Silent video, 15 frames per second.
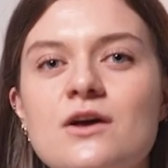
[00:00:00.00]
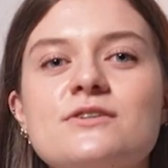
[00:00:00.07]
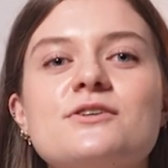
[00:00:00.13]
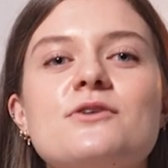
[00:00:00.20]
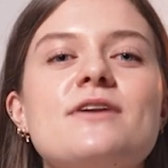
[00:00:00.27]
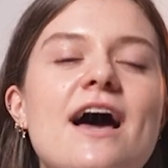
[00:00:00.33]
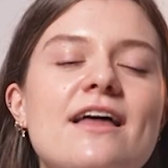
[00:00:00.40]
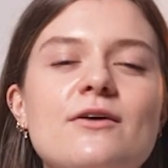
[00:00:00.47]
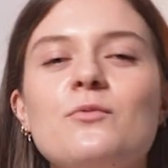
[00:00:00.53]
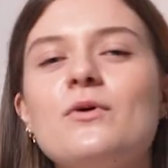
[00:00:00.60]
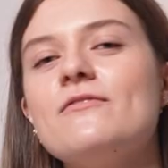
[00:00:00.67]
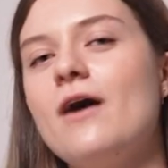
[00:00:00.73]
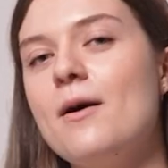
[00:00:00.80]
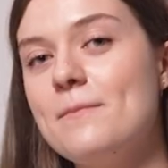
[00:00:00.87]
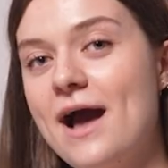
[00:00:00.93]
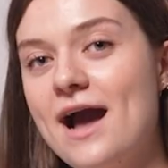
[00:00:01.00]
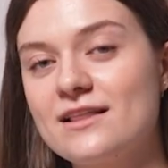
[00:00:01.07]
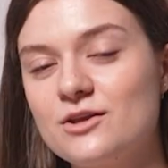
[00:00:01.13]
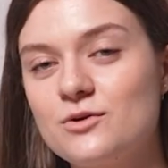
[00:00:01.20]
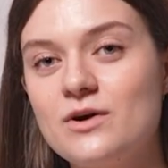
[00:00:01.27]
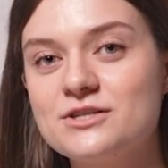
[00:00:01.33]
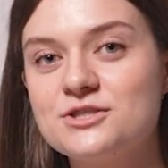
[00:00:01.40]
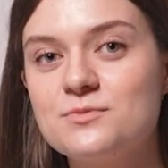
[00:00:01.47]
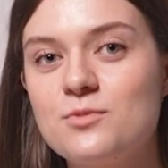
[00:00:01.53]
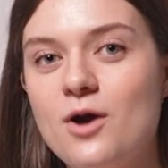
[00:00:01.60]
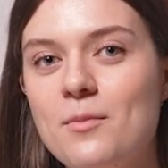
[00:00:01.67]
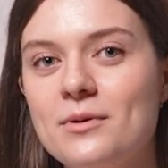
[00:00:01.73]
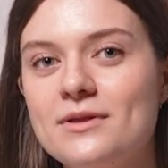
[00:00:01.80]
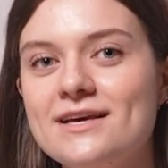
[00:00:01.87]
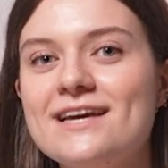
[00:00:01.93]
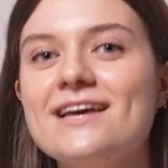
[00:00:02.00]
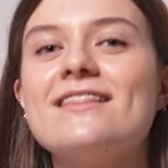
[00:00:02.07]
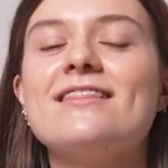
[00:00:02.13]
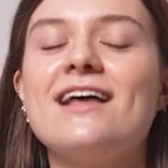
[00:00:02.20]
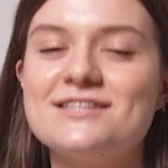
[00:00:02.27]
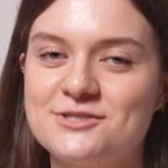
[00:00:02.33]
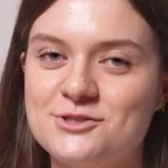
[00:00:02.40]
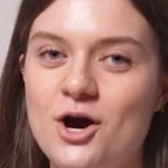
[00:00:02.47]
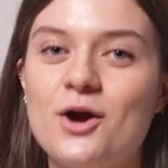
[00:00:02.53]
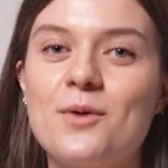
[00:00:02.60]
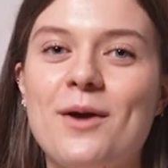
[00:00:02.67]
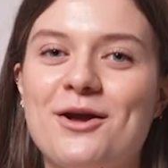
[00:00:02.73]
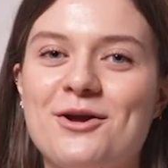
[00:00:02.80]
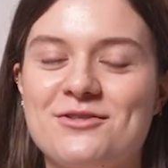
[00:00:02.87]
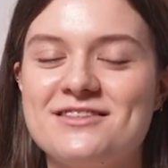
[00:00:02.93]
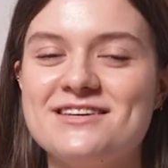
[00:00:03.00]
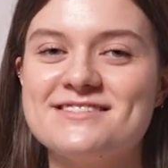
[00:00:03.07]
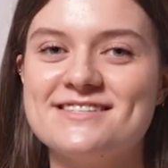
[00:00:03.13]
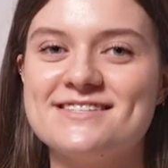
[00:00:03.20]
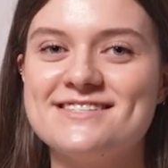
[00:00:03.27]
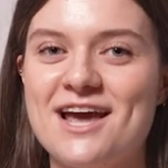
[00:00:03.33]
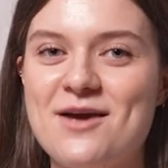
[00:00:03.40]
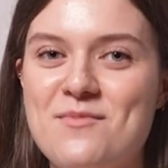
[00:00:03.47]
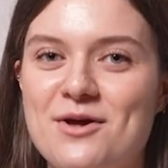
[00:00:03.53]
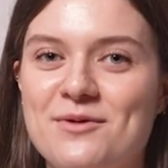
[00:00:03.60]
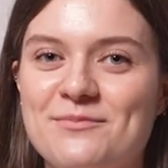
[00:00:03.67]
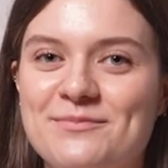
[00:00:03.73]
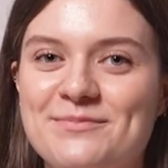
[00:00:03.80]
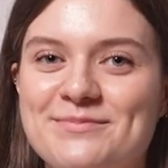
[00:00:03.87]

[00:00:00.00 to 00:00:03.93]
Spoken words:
So now that we've unpacked the question properly, let's talk about your thesis statement.